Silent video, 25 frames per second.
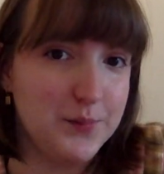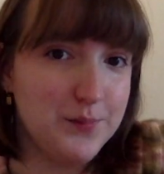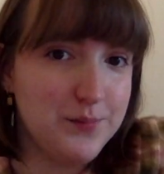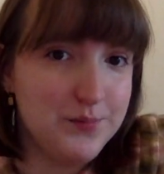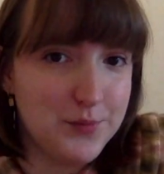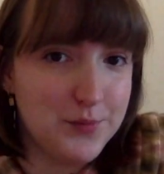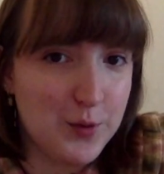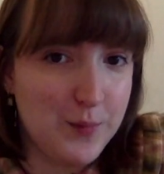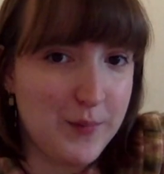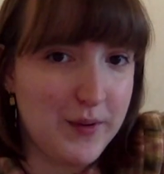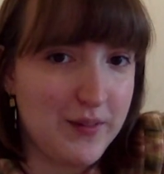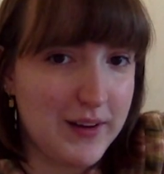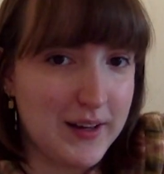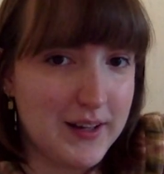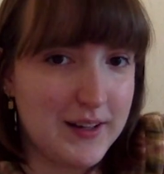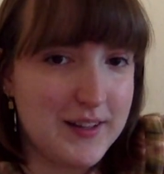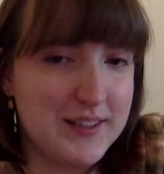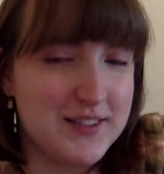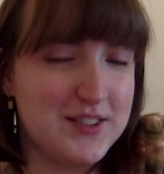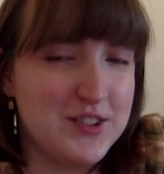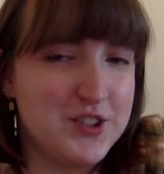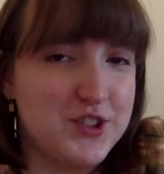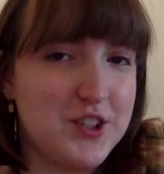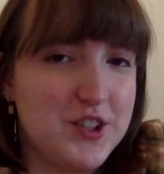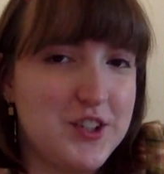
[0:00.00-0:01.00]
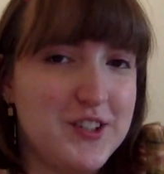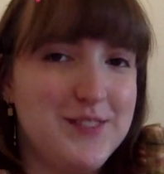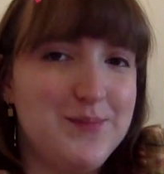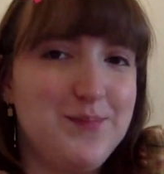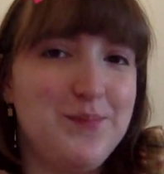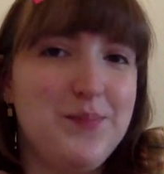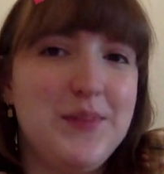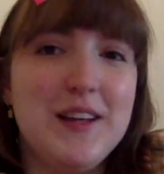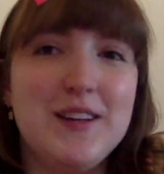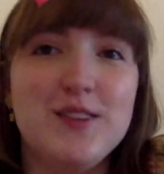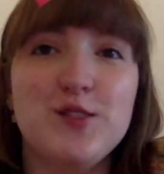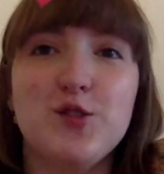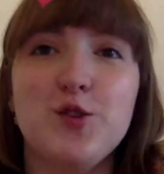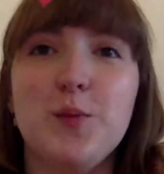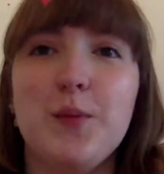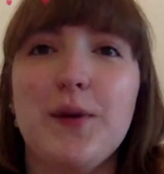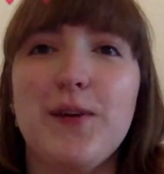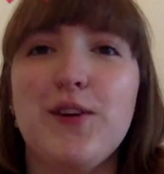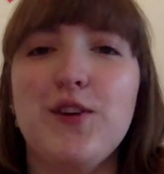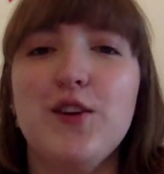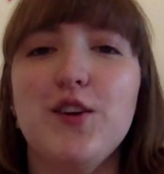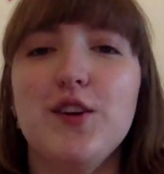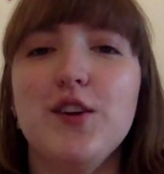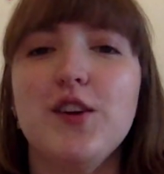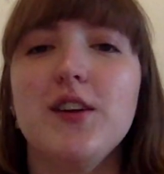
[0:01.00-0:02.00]
You might recognize the shirt. It's super
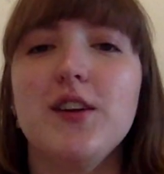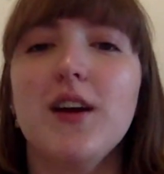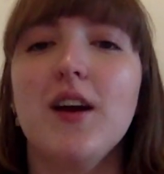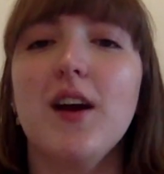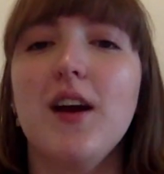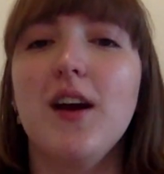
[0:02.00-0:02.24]
cute.